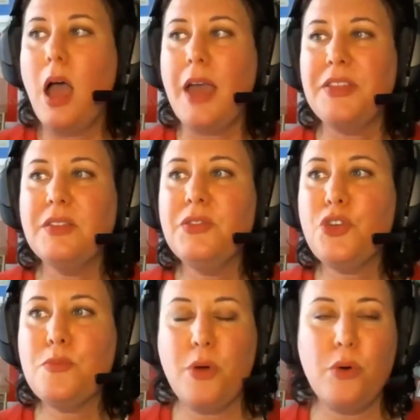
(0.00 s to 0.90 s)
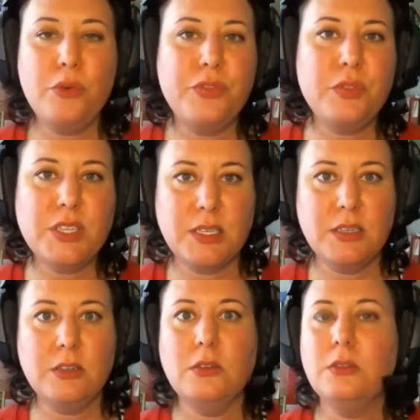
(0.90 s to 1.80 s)
i think that they're both
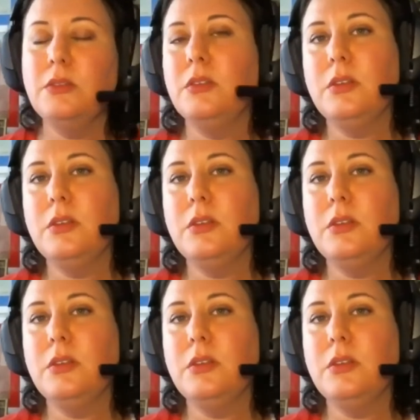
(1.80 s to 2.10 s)
still